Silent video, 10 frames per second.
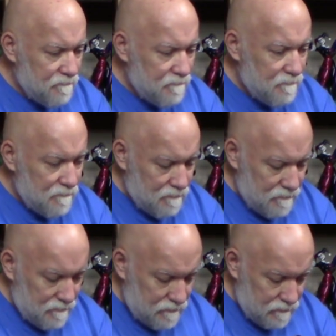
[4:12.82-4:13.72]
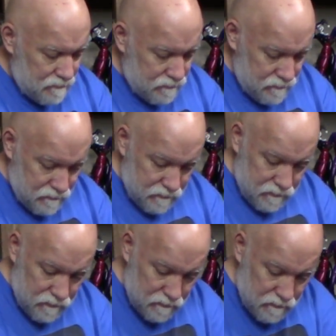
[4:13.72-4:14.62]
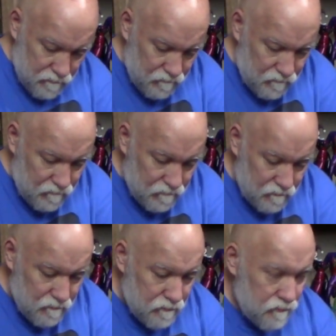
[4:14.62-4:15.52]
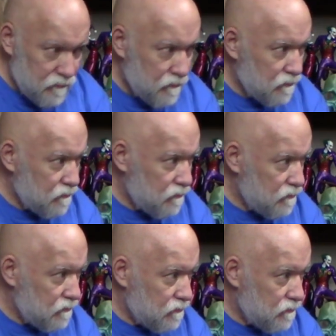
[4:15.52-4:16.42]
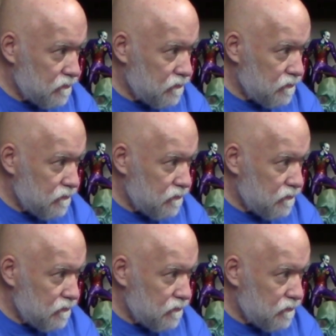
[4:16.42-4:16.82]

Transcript: (no one is talking)